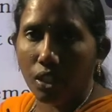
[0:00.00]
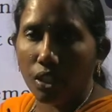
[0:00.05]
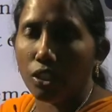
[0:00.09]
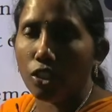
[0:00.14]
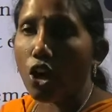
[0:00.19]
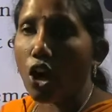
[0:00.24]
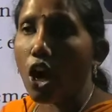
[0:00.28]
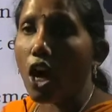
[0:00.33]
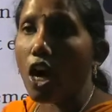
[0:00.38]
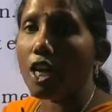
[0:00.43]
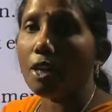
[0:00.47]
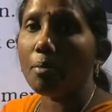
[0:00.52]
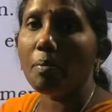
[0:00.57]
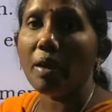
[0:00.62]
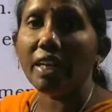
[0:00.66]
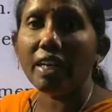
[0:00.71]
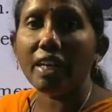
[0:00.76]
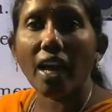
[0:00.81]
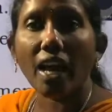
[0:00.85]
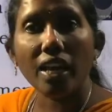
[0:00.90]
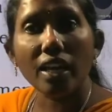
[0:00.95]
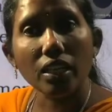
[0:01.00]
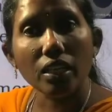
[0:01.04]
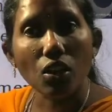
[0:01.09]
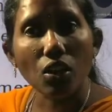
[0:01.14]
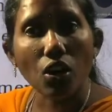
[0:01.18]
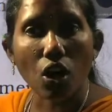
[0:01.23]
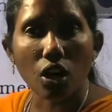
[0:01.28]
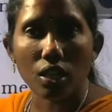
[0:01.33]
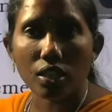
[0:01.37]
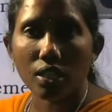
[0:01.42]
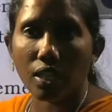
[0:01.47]
non-metallic
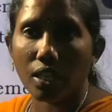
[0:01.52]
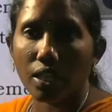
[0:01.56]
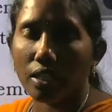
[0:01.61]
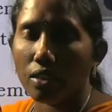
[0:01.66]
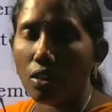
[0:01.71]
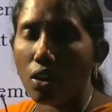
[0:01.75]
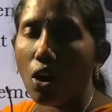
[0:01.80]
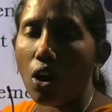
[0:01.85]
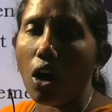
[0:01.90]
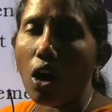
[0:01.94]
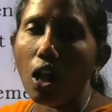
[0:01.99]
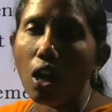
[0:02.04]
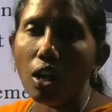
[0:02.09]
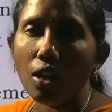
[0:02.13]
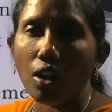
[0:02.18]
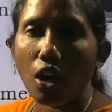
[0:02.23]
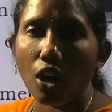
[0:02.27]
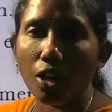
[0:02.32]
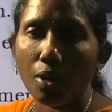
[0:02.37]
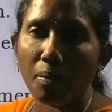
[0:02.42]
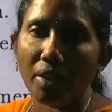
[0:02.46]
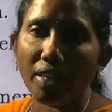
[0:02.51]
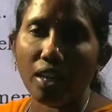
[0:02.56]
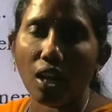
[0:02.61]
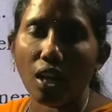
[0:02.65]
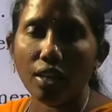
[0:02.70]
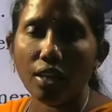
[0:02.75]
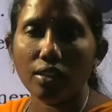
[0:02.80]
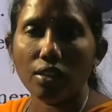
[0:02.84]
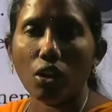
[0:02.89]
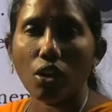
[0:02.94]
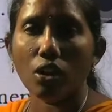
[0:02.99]
oxides, all
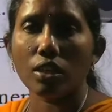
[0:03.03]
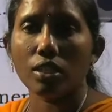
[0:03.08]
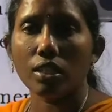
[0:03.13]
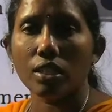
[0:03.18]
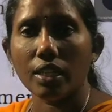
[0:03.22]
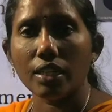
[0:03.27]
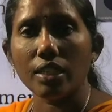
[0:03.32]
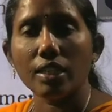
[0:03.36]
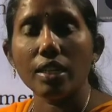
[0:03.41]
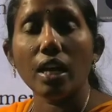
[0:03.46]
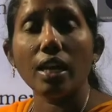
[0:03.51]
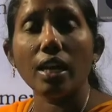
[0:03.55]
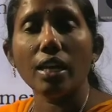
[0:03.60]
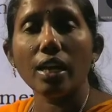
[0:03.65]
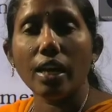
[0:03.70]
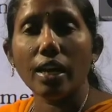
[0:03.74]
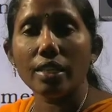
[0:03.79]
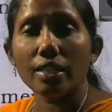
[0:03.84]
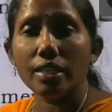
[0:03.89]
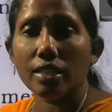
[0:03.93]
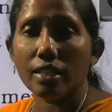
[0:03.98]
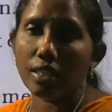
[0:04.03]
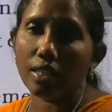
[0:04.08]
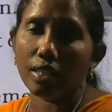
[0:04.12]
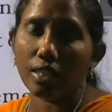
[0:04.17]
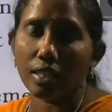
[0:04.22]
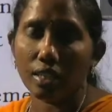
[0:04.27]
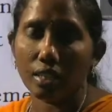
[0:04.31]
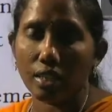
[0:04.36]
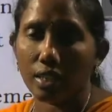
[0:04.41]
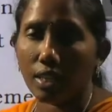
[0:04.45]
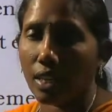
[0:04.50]
non-metallic oxides are acidic
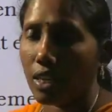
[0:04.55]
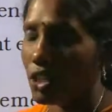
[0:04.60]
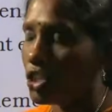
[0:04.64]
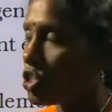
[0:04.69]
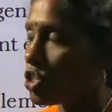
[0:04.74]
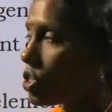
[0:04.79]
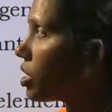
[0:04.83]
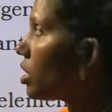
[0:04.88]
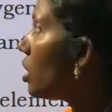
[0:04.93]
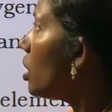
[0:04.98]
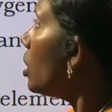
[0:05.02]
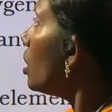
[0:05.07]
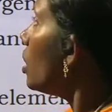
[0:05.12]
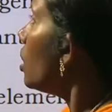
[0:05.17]
in nature.